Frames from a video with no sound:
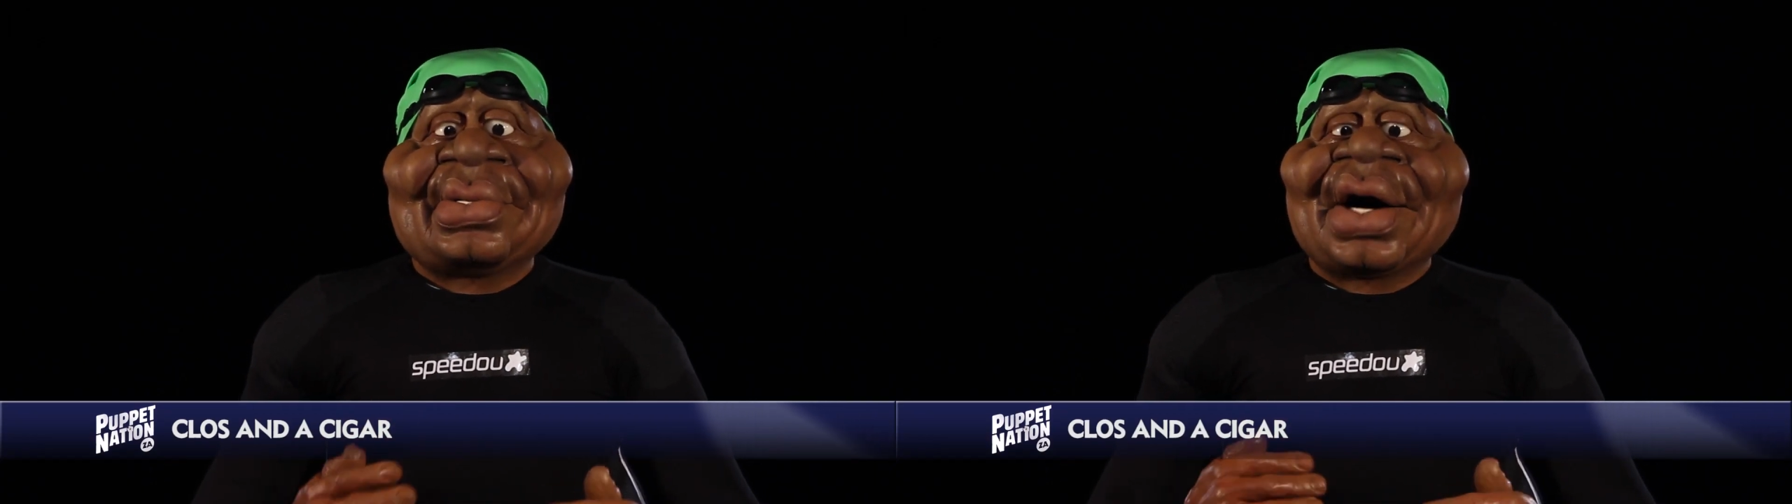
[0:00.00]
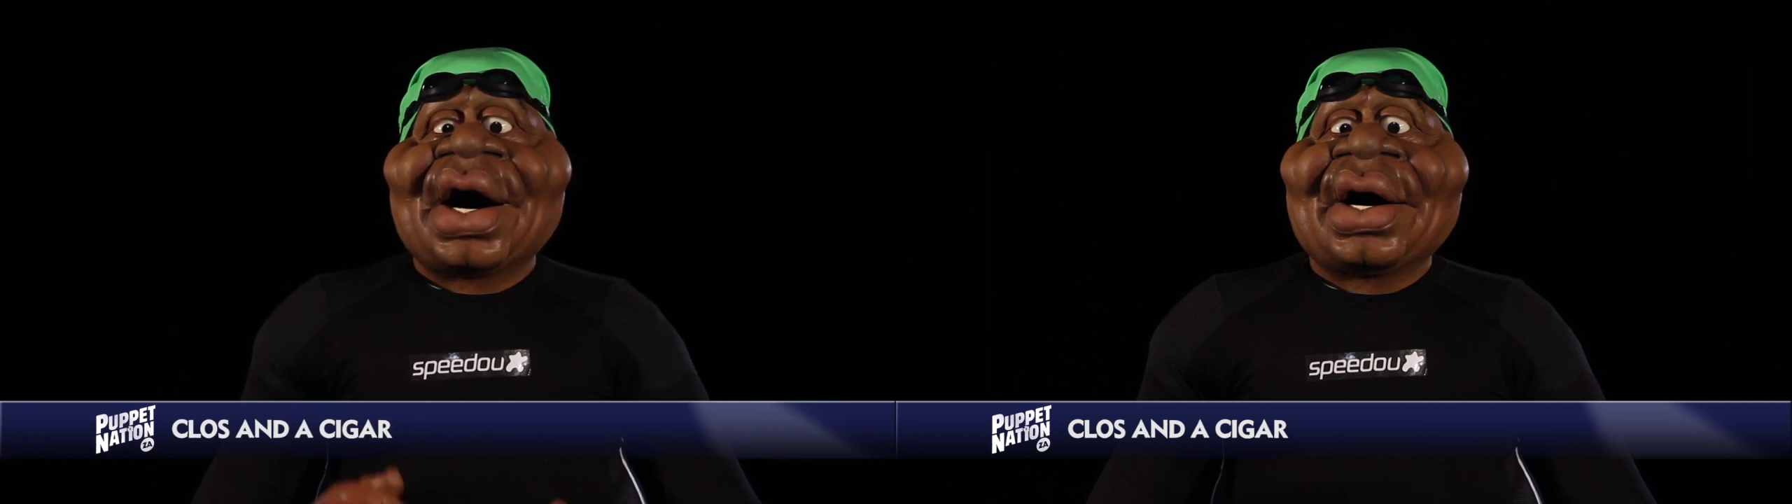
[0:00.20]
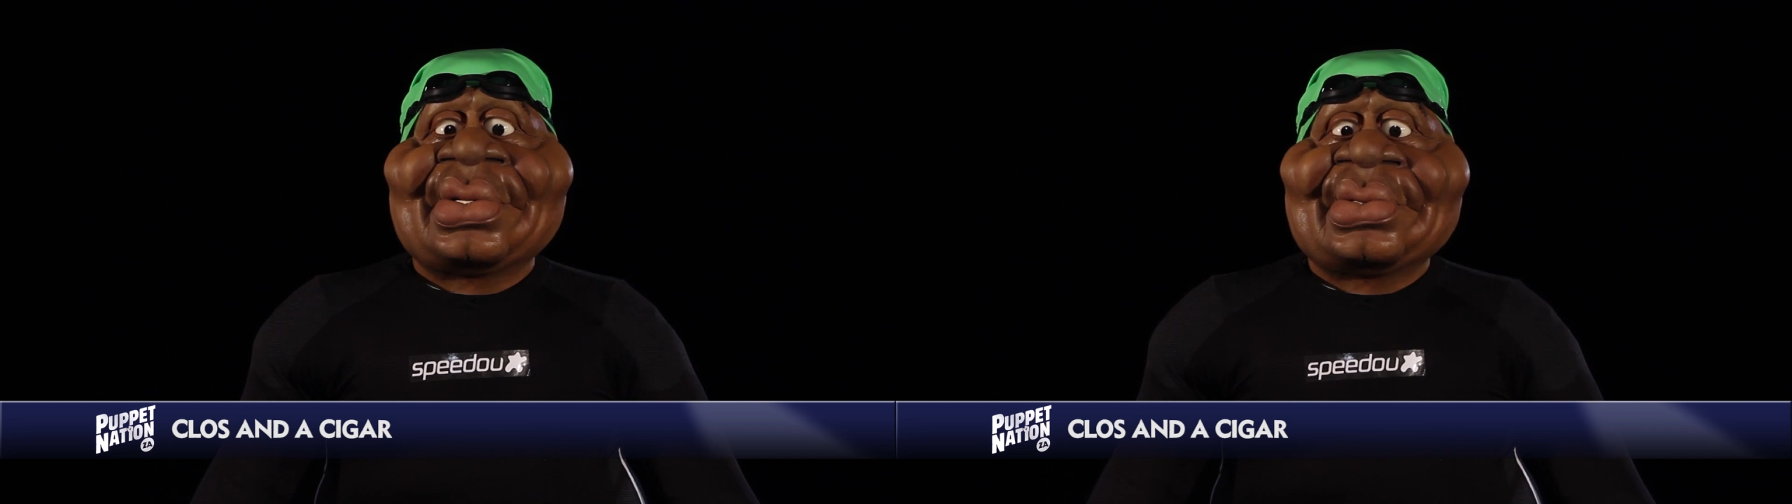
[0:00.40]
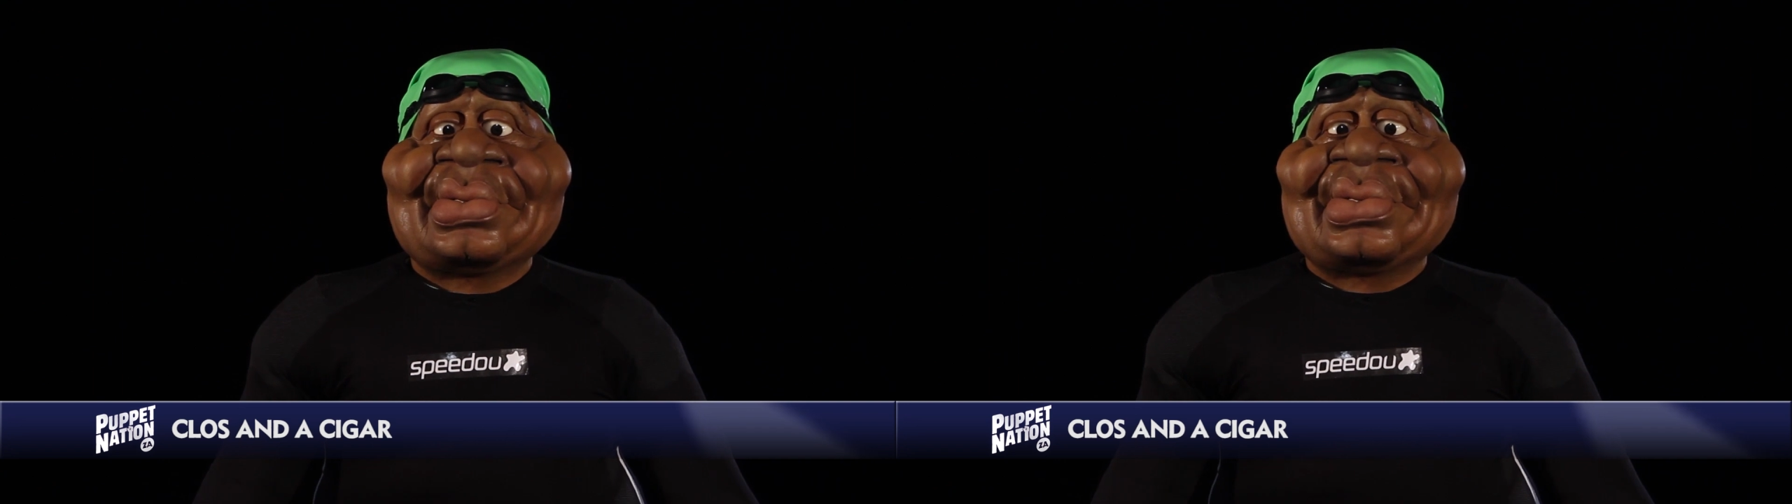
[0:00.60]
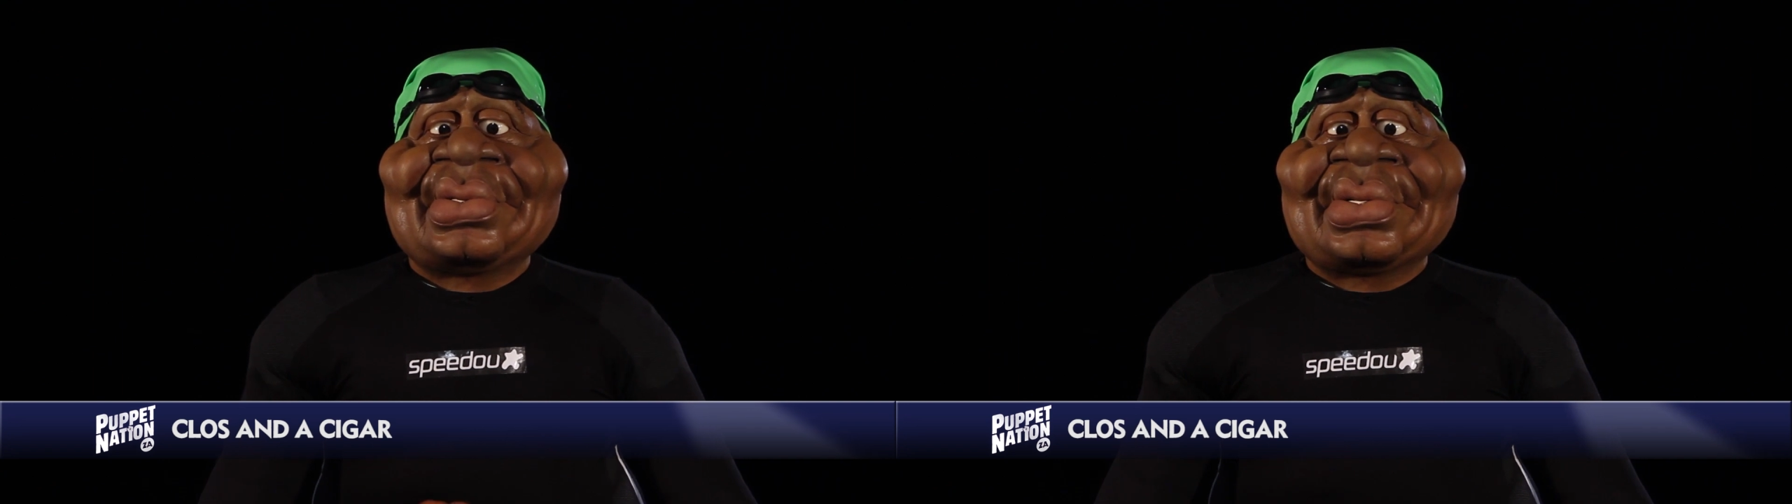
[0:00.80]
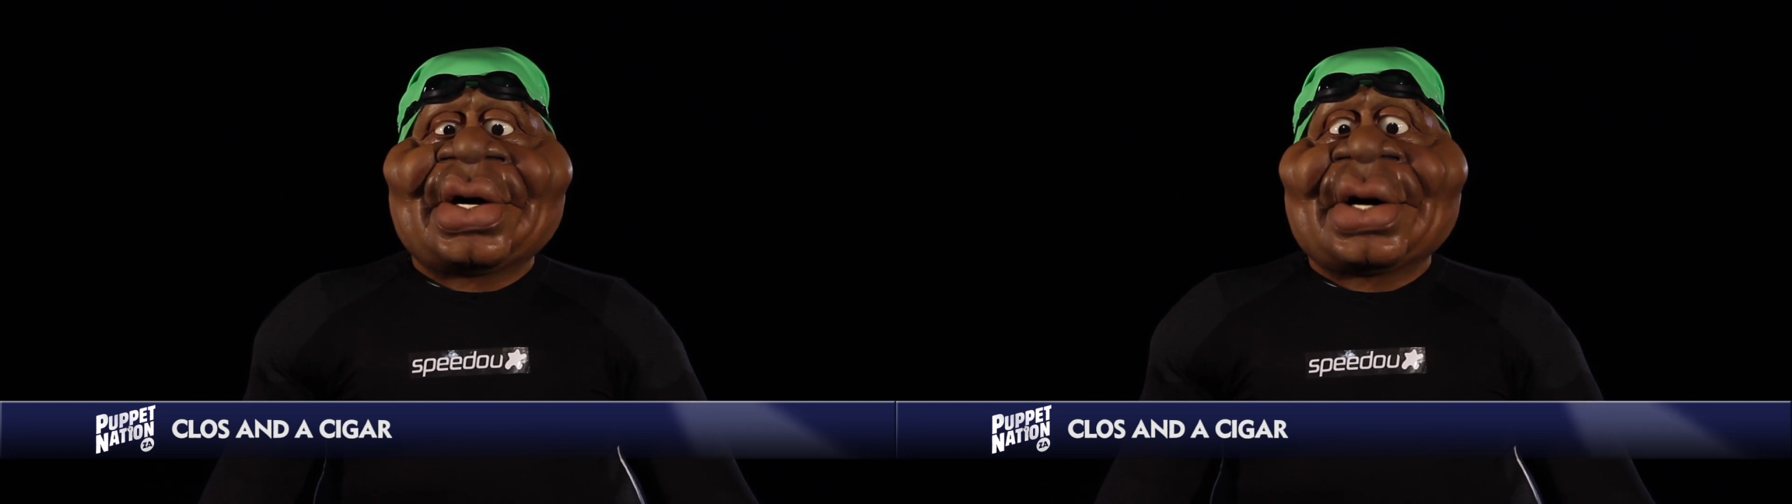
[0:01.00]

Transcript: all with